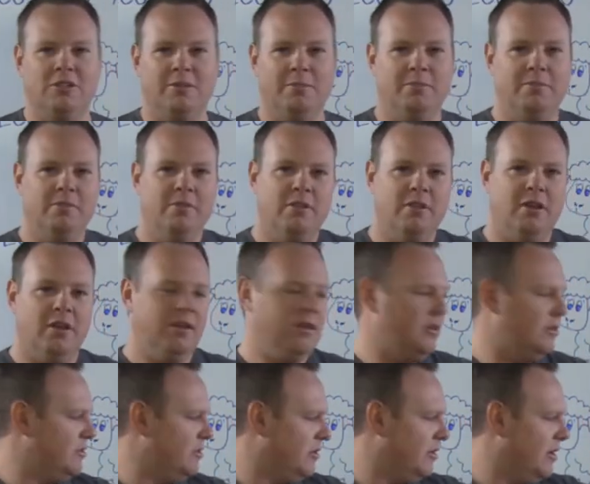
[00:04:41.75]
team, uh,
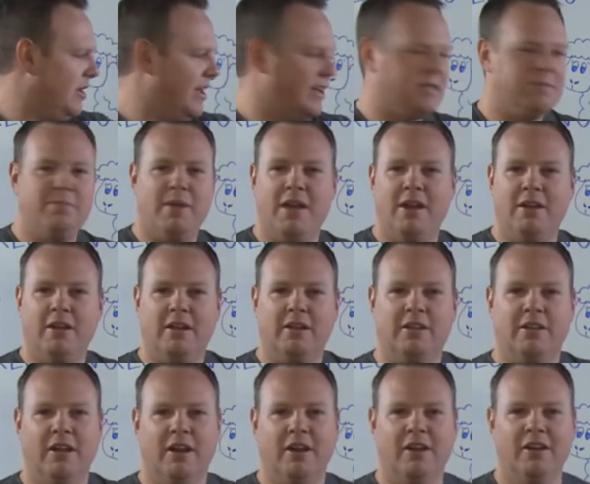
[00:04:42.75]
ex eggs
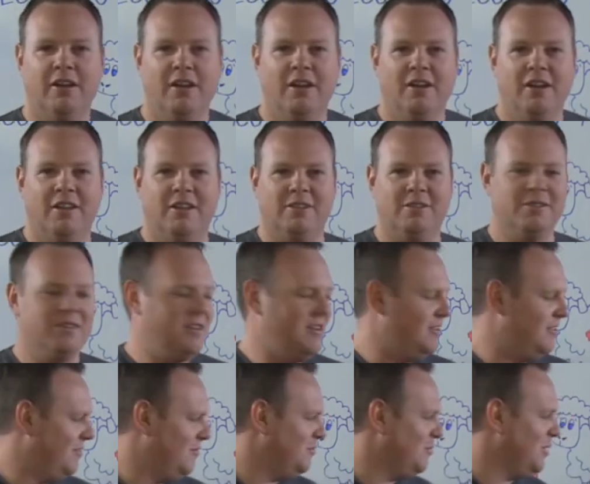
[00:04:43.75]
Benedict there. That's
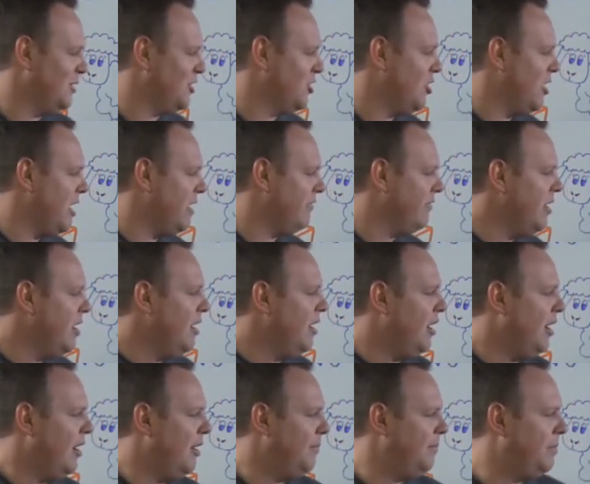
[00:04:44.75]
pretty creative.
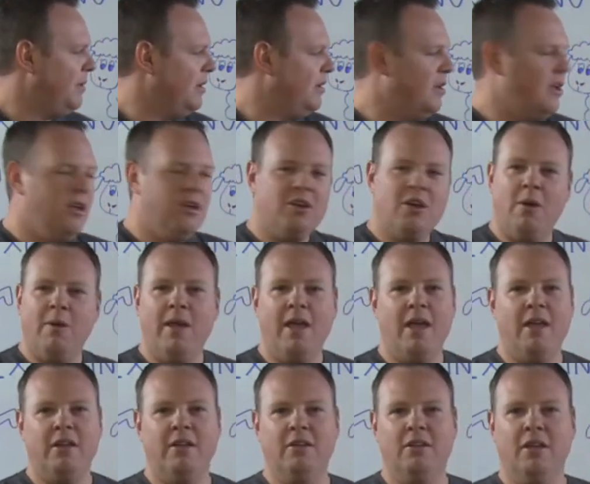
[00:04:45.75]
Um, but go
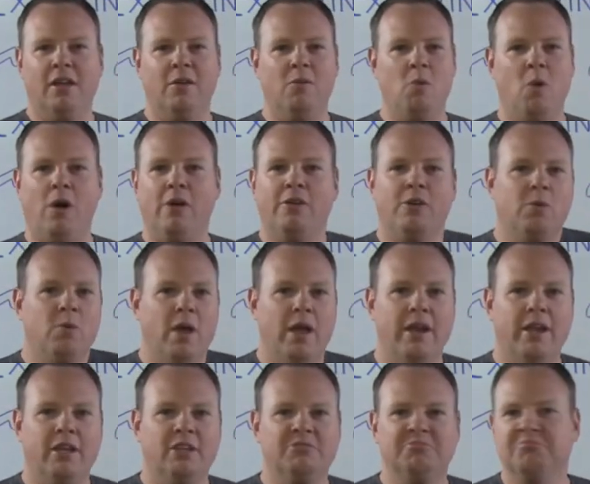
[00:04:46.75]
ahead and, and while you're
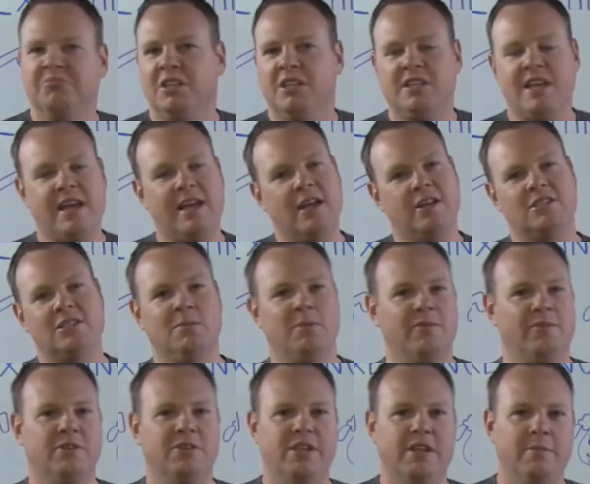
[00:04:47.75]
waiting, take out some
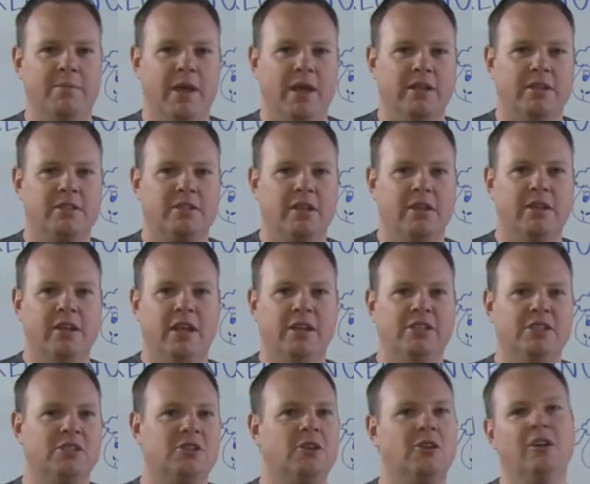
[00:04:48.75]
of your teammates and, and
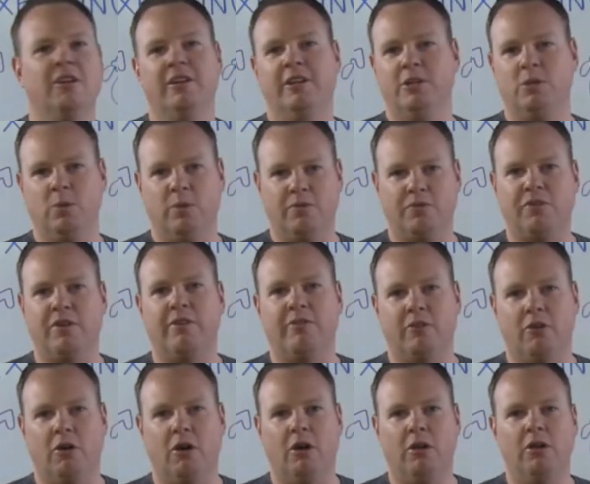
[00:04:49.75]
just turn it into a
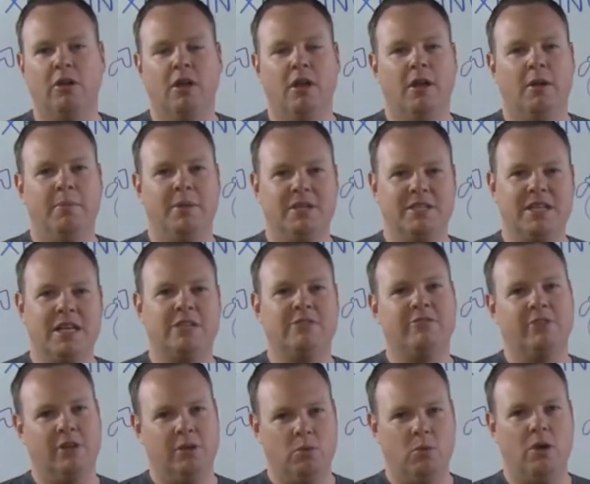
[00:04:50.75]
free-for-all because that's
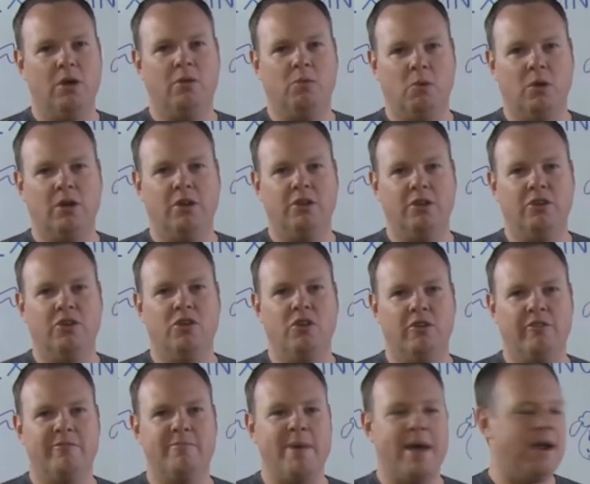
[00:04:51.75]
really what, what a good
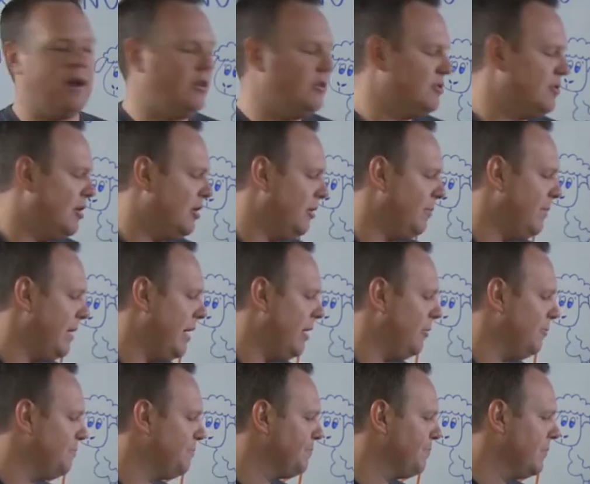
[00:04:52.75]
Nerf battle is all
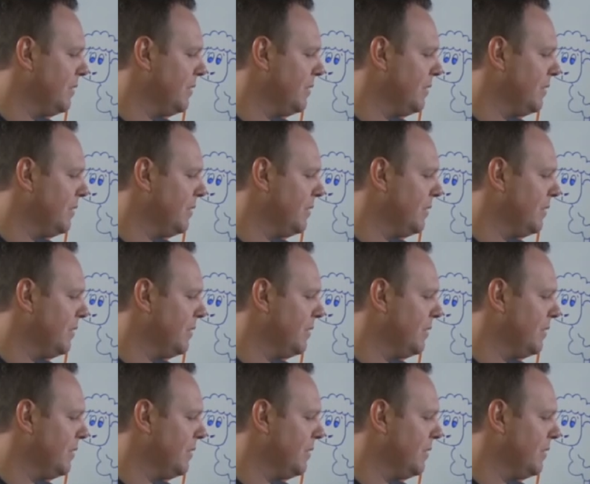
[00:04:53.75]
about.